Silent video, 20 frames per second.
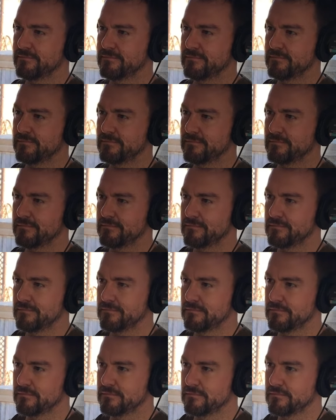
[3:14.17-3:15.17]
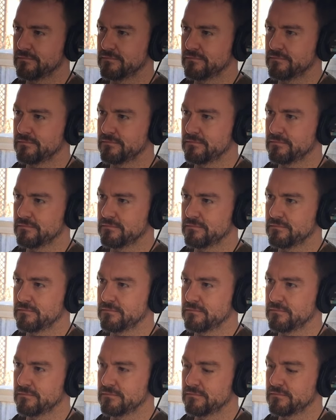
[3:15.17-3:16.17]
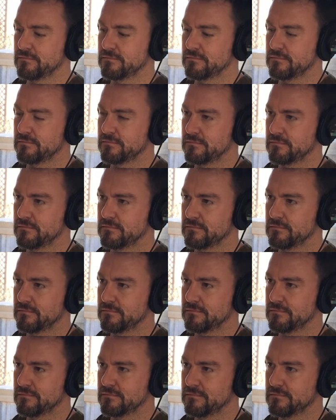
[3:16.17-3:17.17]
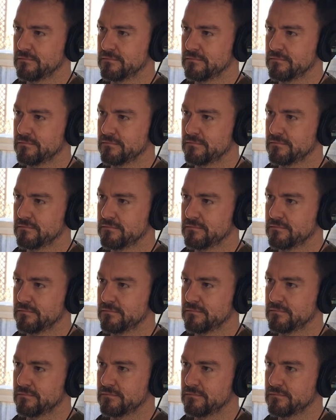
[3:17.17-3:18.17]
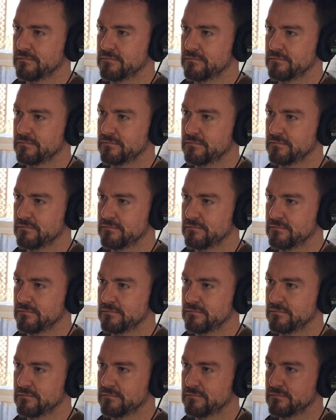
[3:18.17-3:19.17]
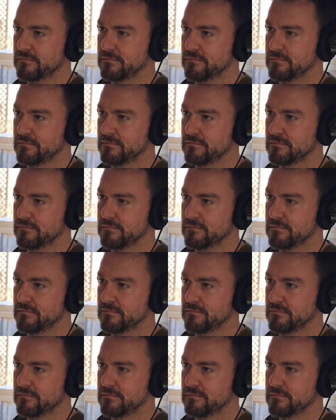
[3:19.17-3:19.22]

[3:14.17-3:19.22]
No words are spoken by the person on screen.